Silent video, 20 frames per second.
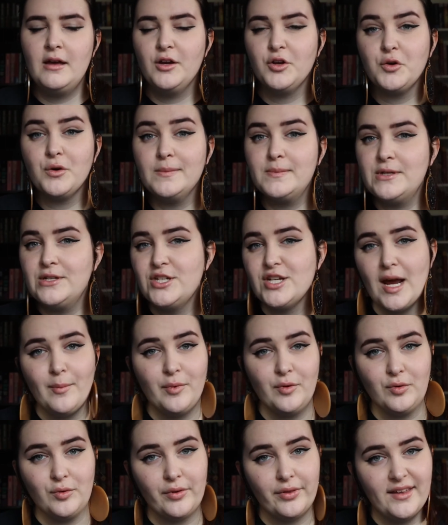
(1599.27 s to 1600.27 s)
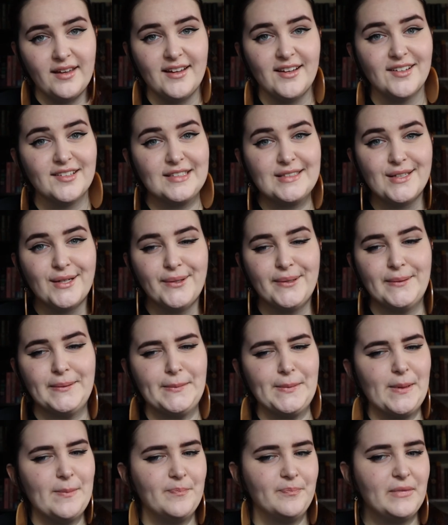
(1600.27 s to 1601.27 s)
creepy chapel thing, so
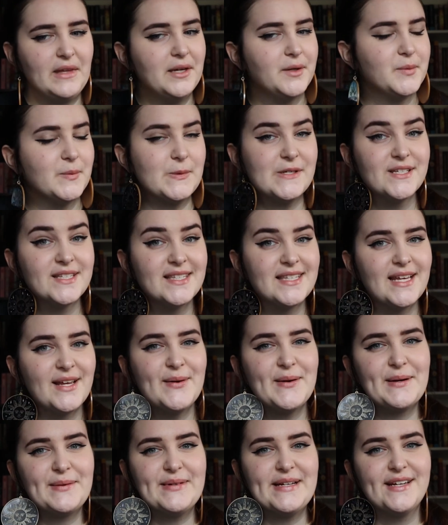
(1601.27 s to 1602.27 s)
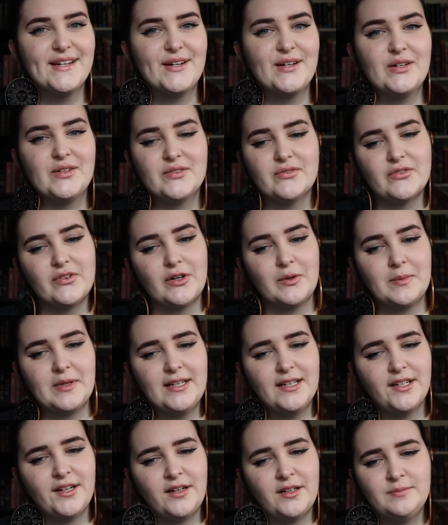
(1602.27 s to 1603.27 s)
we'll see where we go from
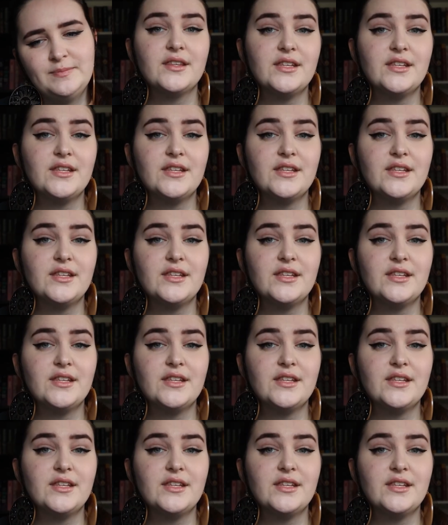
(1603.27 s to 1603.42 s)
here.